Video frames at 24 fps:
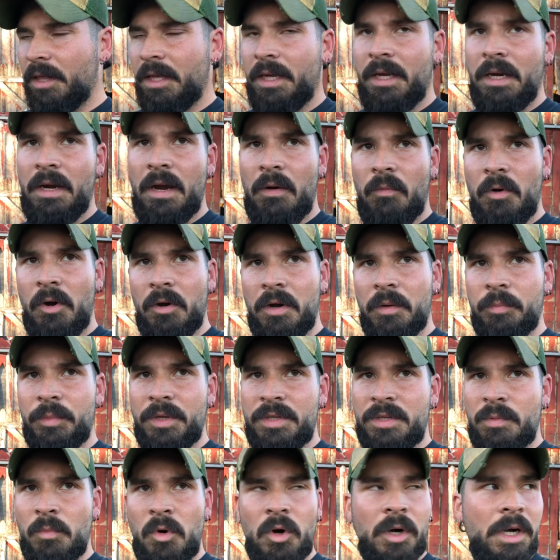thing, I woke up
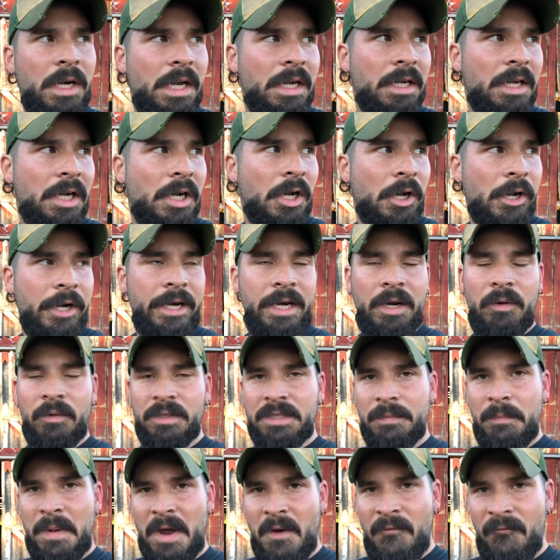this morning and the creek
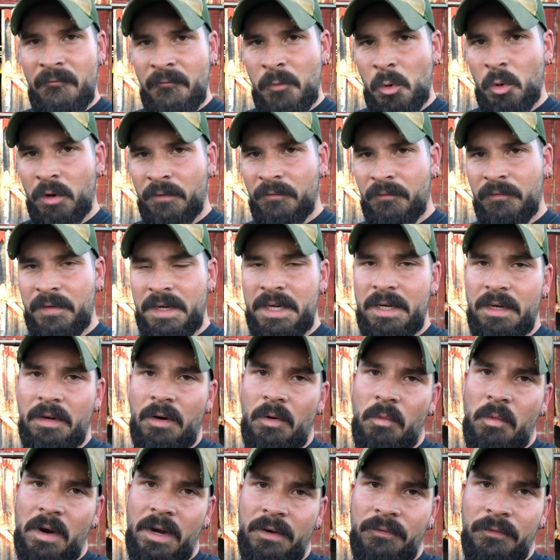was about 4 feet
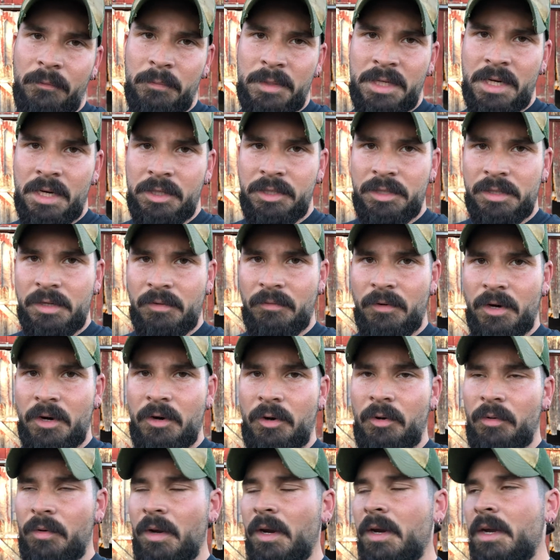away from touching the
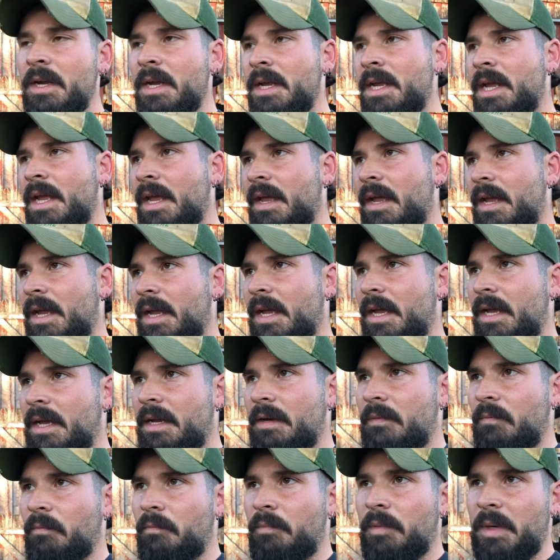road.
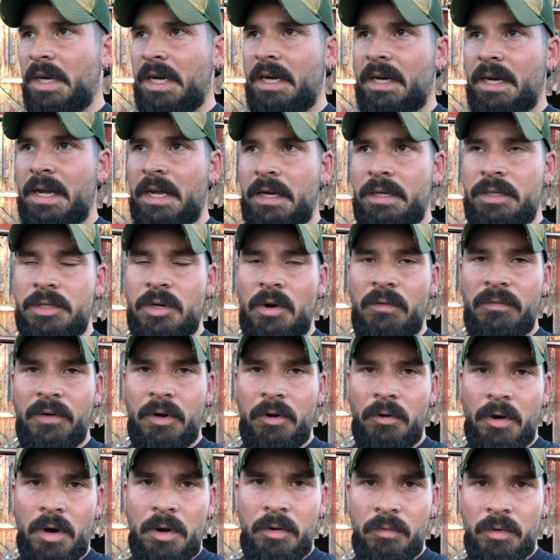And being that it's
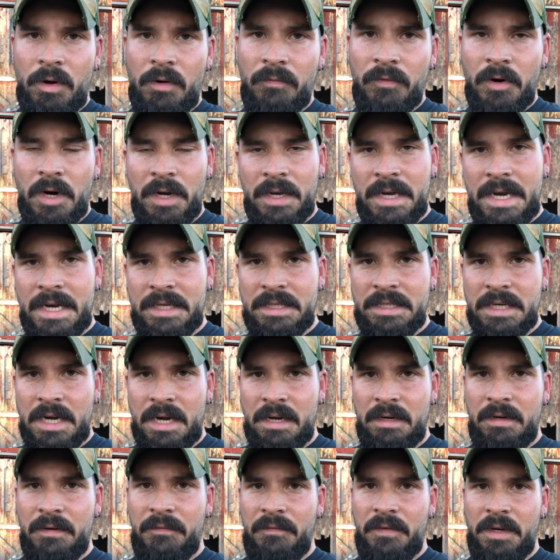overgrown over on that
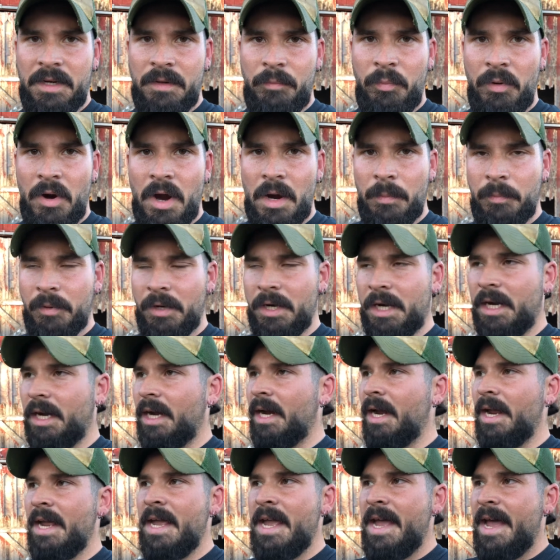side of the
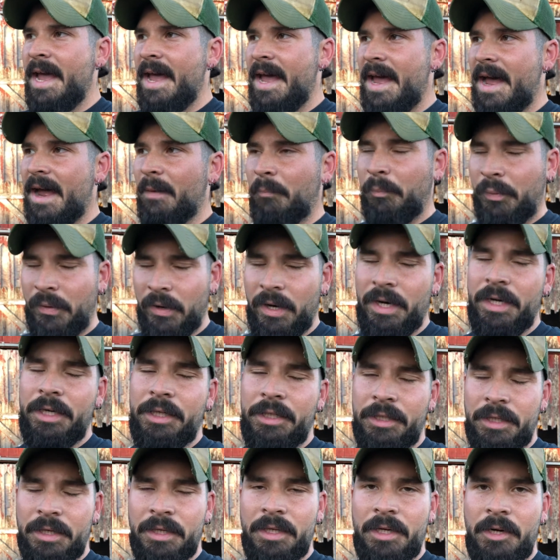property, I'm pretty
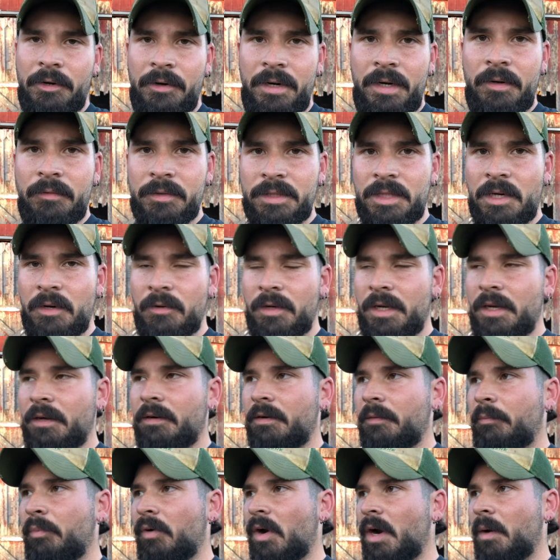sure the creek was already
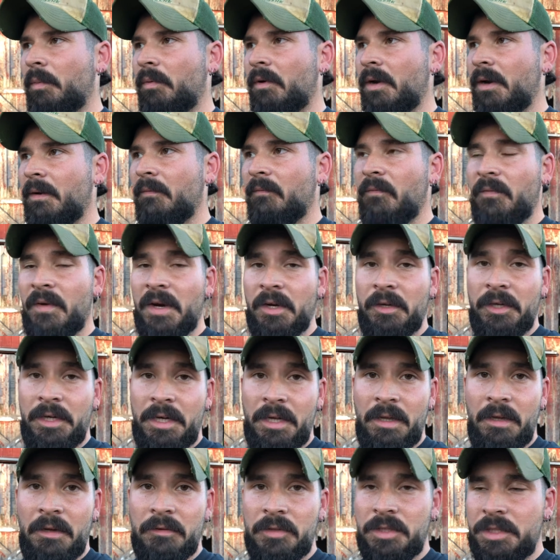on our property and fairly
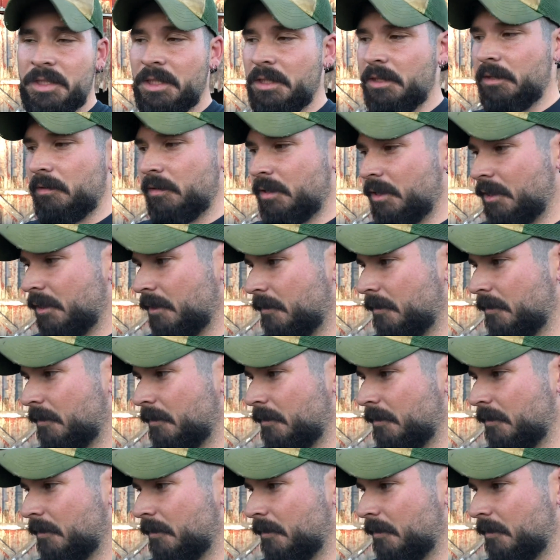close too.